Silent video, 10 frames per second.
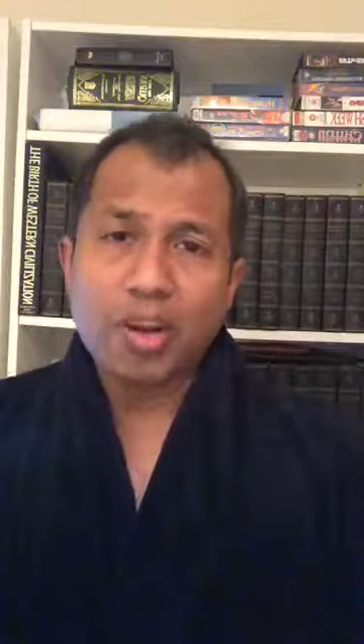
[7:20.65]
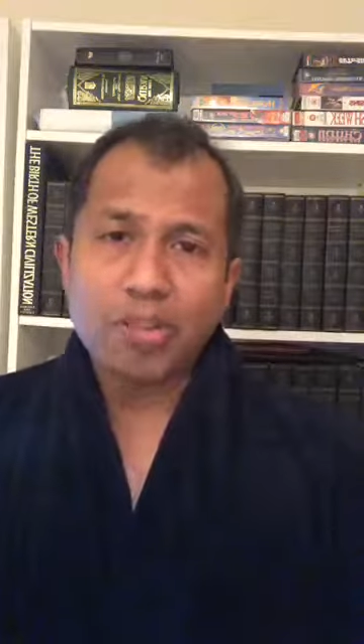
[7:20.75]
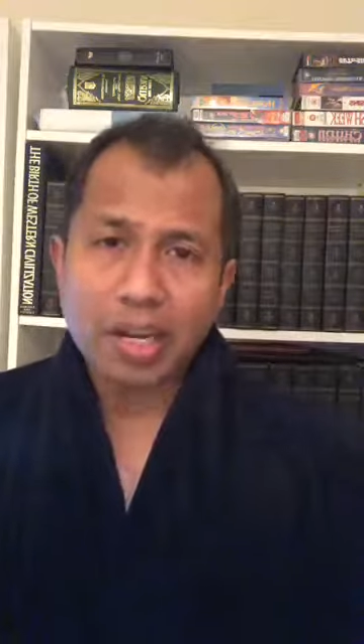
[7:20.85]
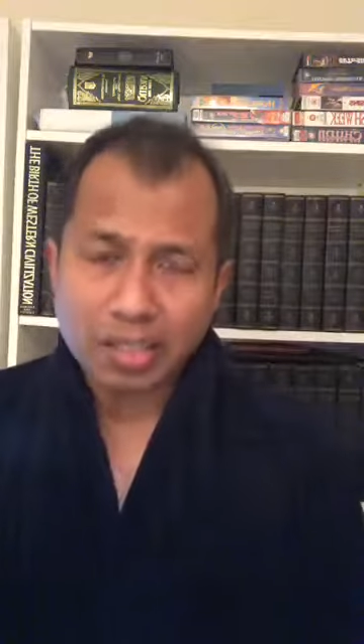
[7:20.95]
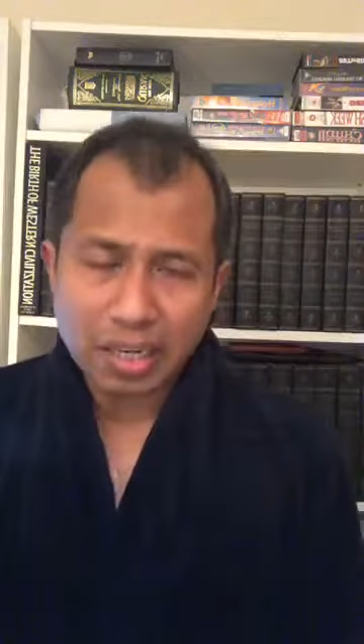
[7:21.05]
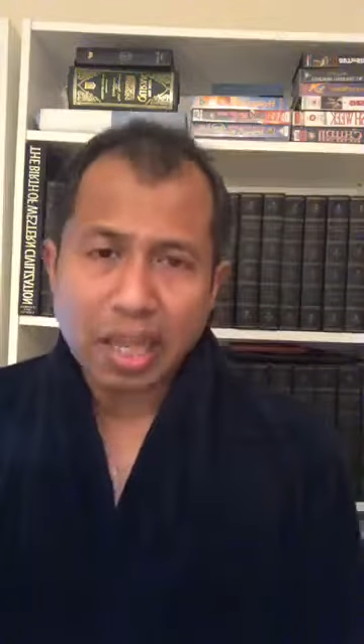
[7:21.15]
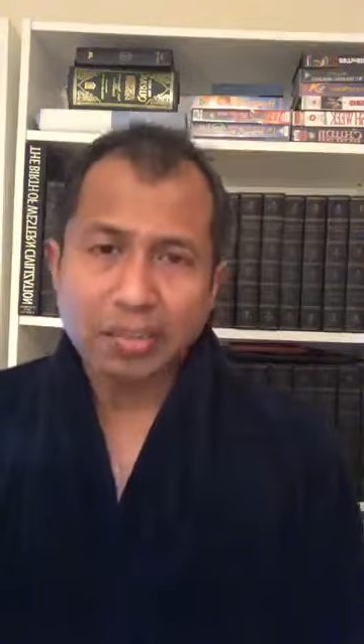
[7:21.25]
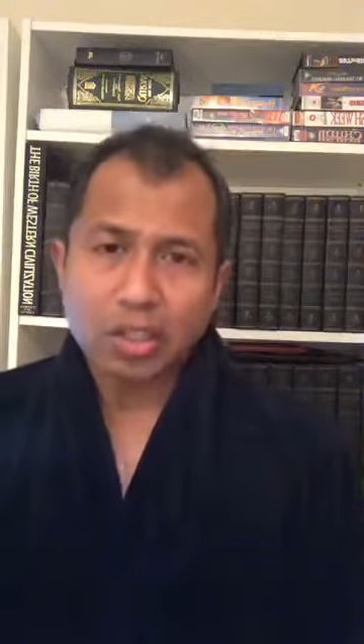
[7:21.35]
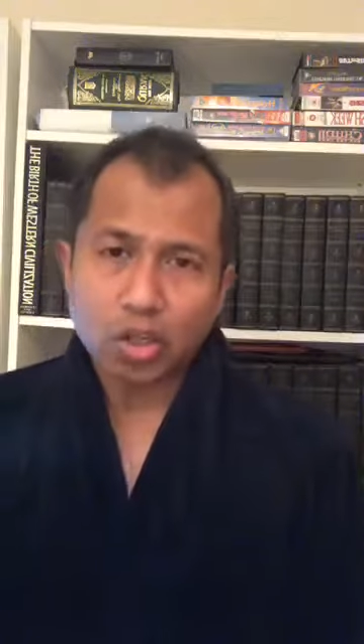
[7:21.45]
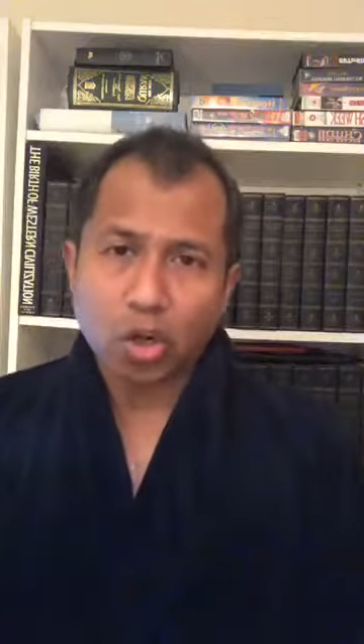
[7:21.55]
rights and
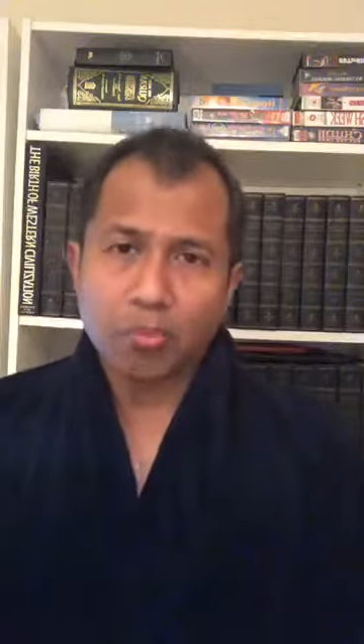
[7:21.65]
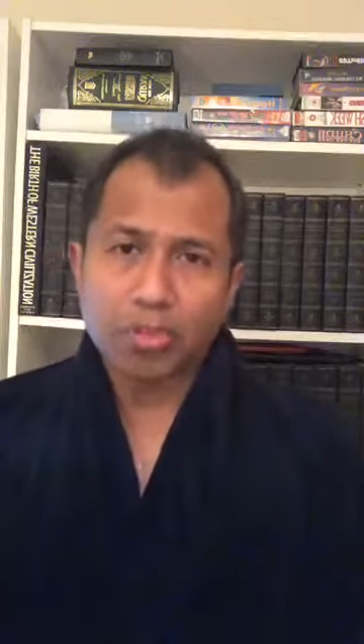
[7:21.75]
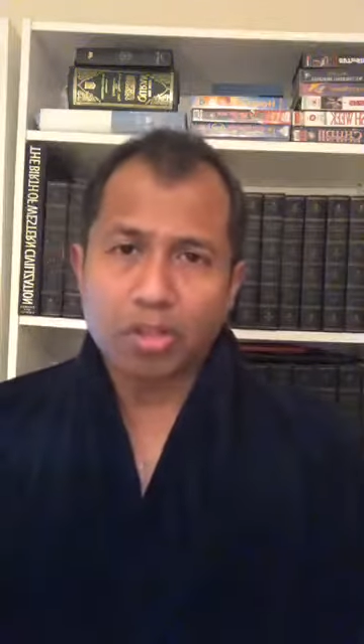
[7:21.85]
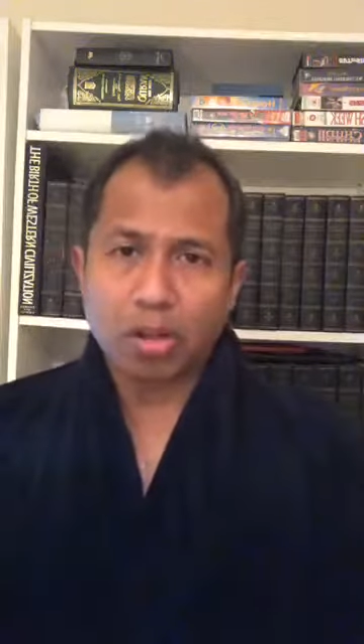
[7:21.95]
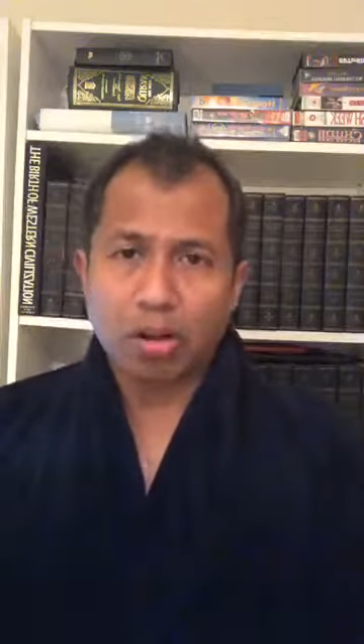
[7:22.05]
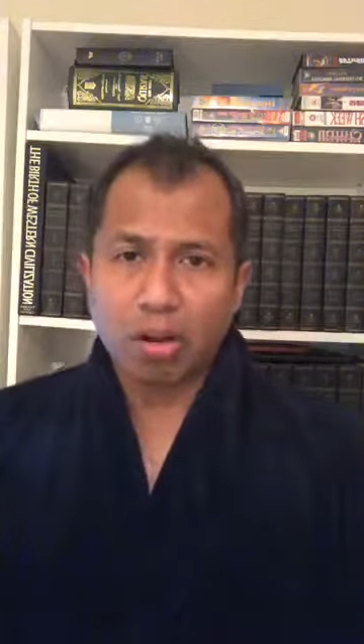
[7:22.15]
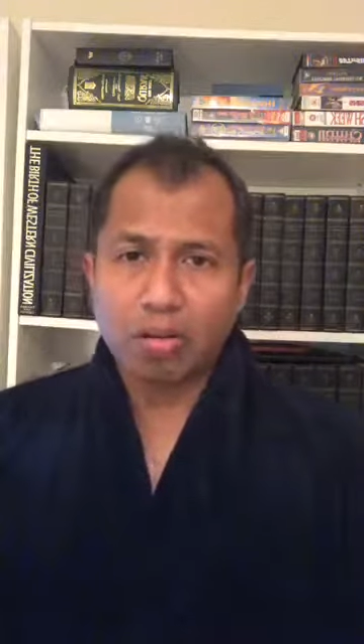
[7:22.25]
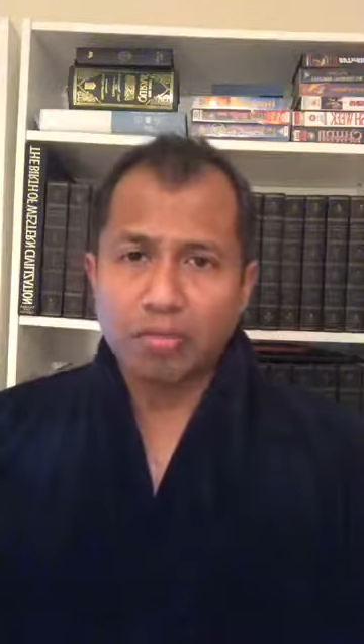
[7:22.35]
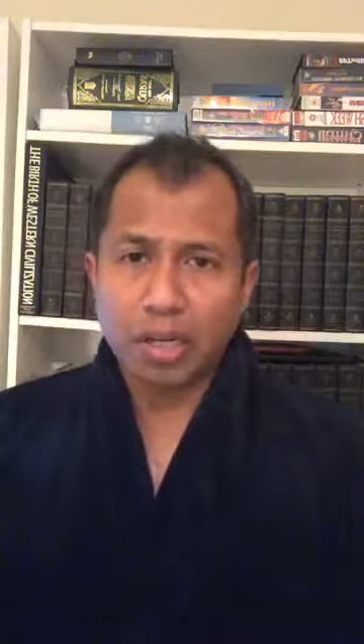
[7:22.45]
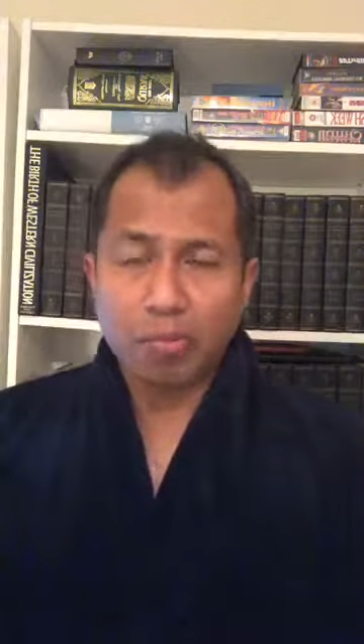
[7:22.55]
other norms
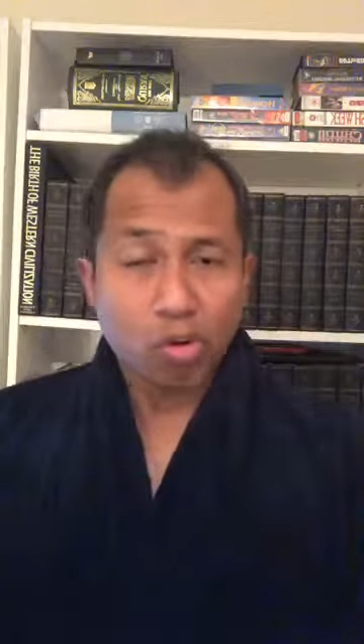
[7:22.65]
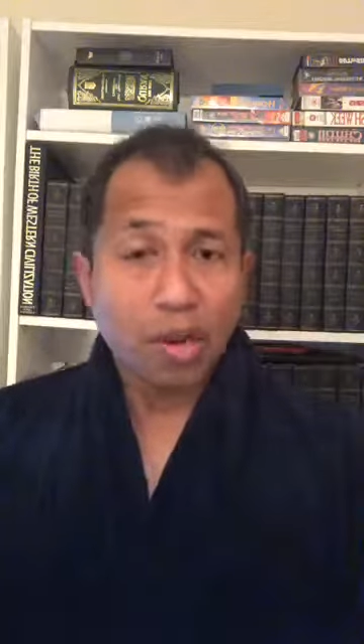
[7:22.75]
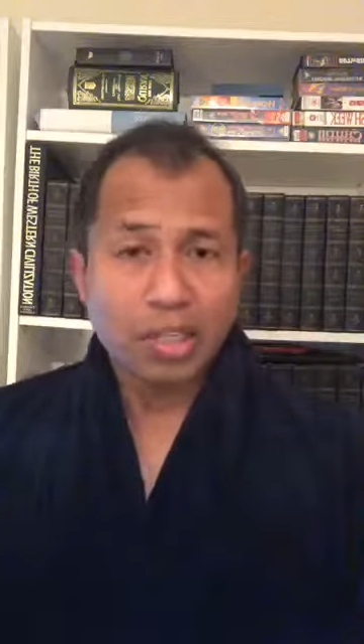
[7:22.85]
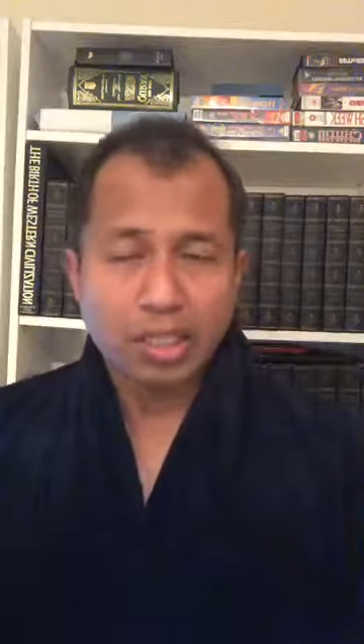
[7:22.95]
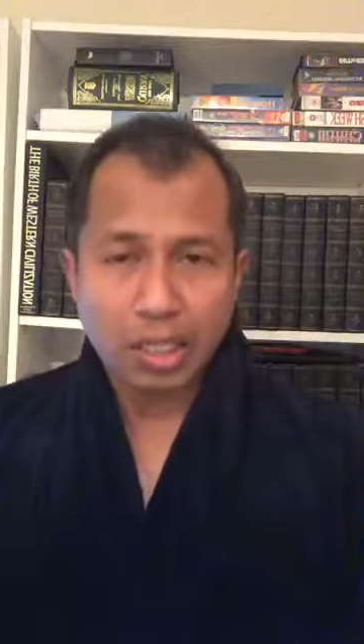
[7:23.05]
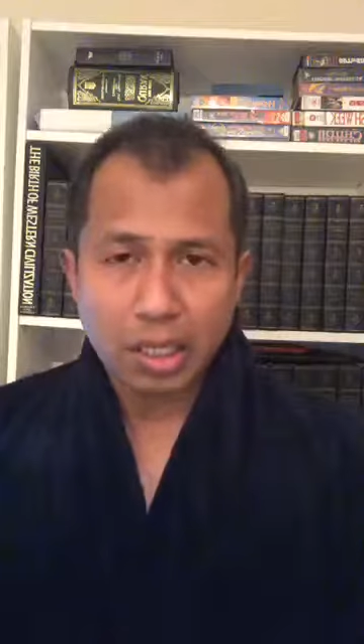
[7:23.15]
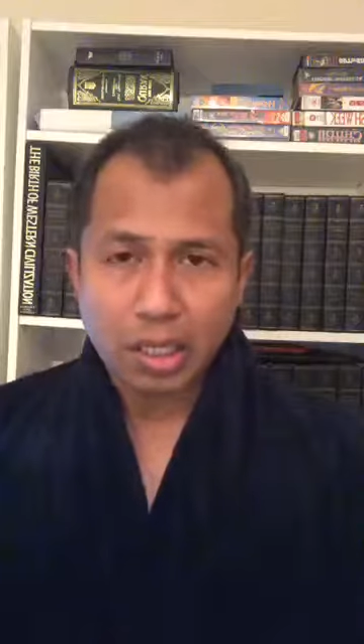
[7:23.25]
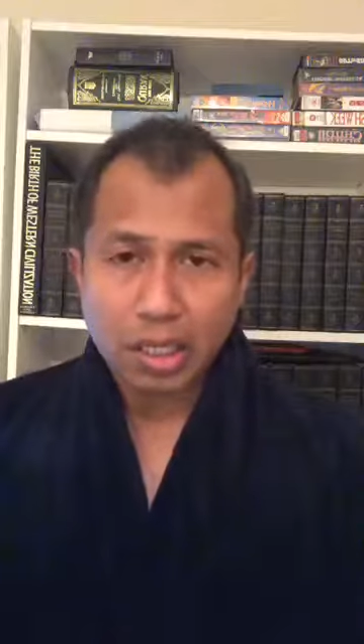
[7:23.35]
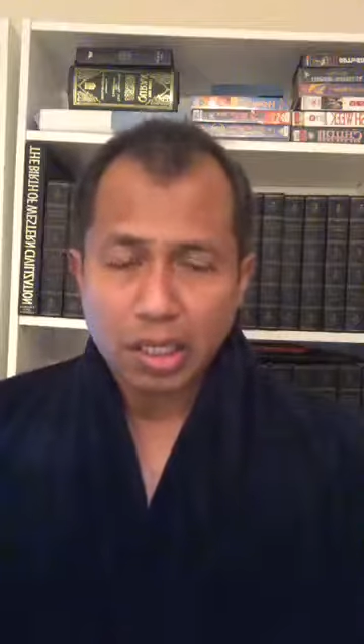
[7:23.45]
of morality